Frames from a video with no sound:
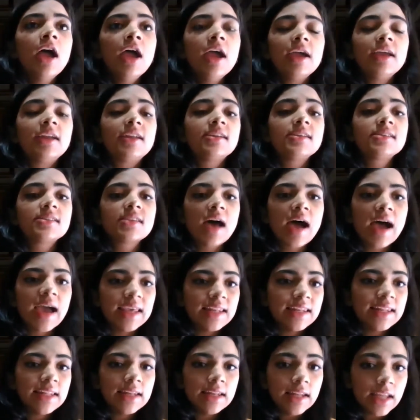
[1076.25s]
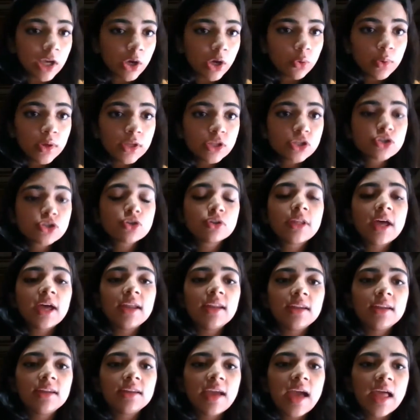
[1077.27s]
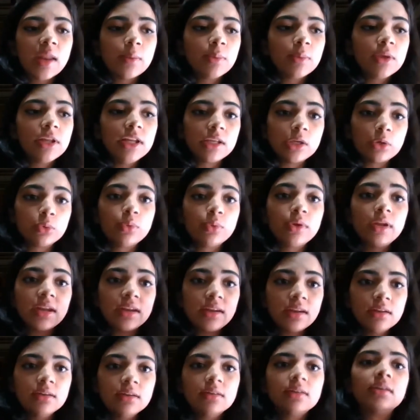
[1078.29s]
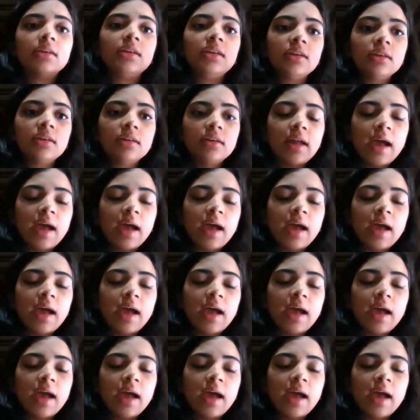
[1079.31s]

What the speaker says: It is highly liquid, so that it can be liquidated earlier